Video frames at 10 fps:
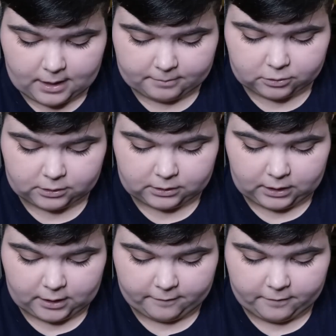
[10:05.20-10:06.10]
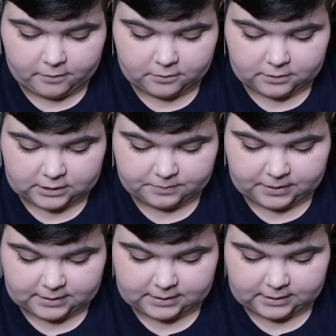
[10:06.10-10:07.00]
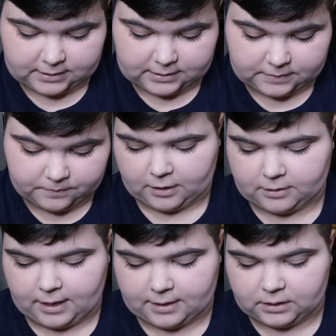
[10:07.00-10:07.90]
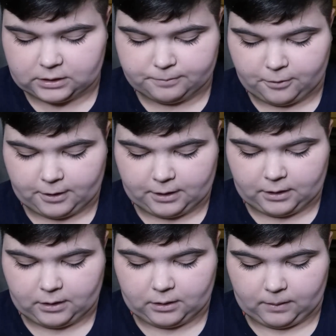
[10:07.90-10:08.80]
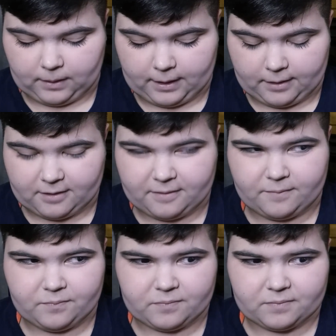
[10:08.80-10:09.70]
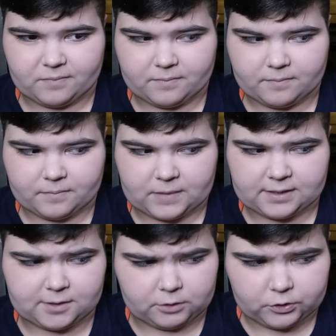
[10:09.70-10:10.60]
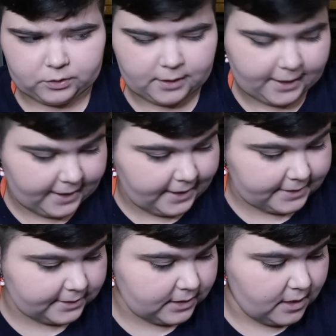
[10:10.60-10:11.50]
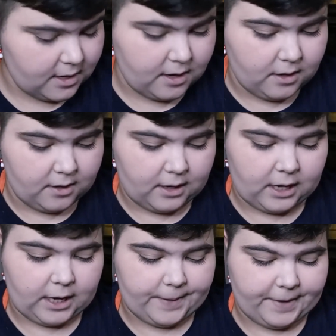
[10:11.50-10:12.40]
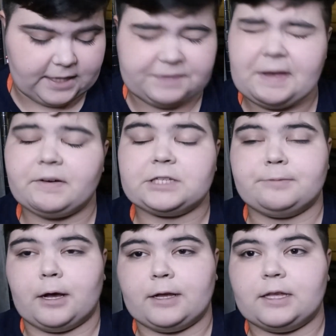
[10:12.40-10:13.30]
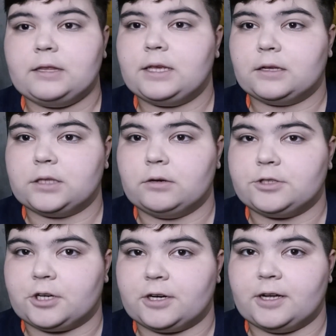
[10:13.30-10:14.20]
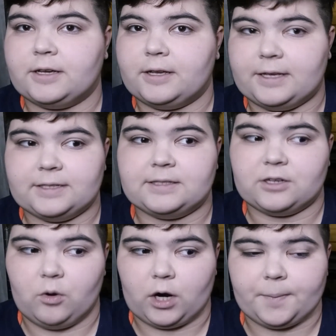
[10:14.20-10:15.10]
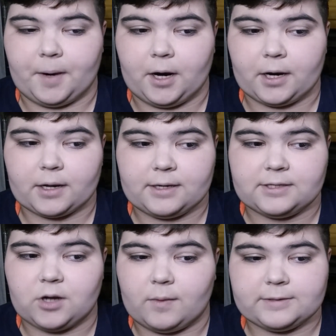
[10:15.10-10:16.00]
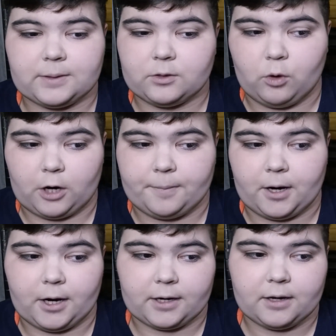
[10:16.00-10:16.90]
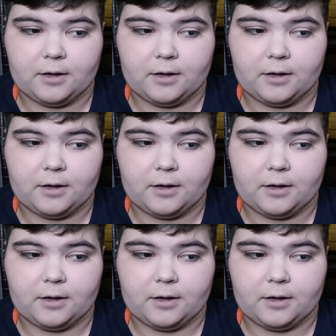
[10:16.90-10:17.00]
absolutely love the species. Dandy's pretty, like, social, I guess. And his favorite spot in the enclosure is the cork bark. He's always on the cork bark.